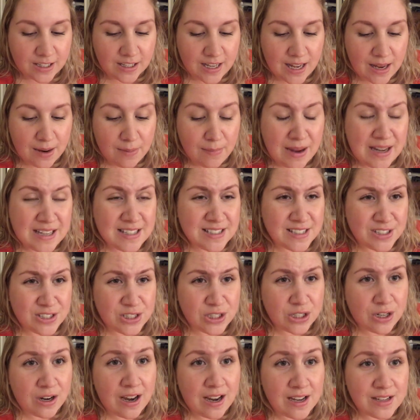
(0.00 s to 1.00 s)
And my
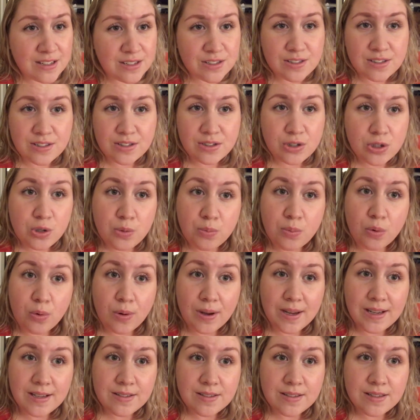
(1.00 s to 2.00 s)
sister has 2
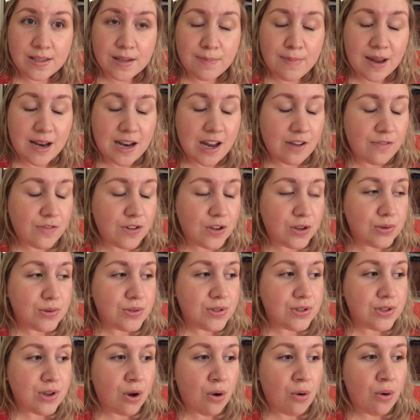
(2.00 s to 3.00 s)
boys, like my nephews.
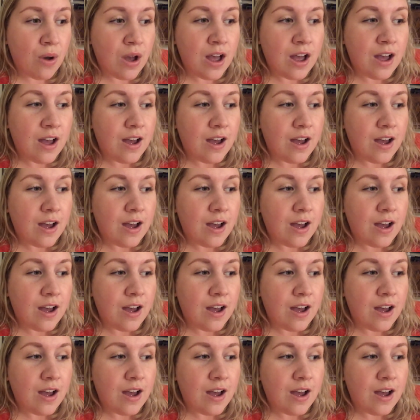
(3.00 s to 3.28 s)
So